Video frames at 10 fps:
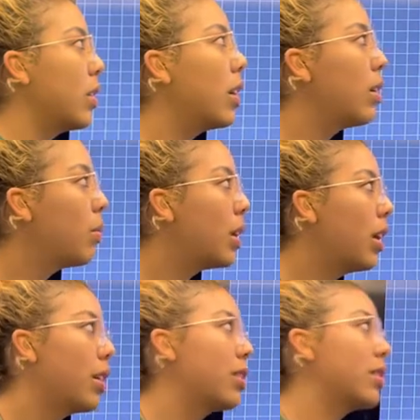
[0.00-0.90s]
line
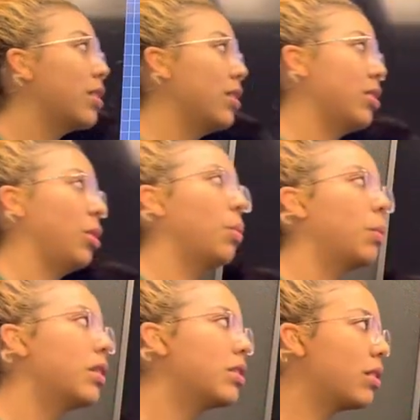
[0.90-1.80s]
because the slope
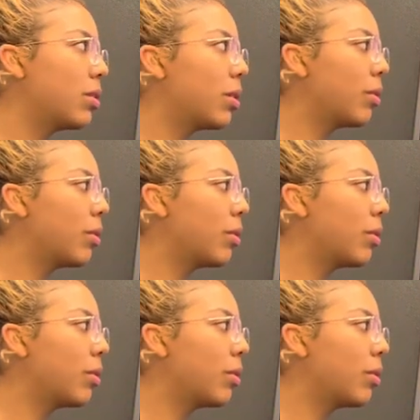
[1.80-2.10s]
is zero.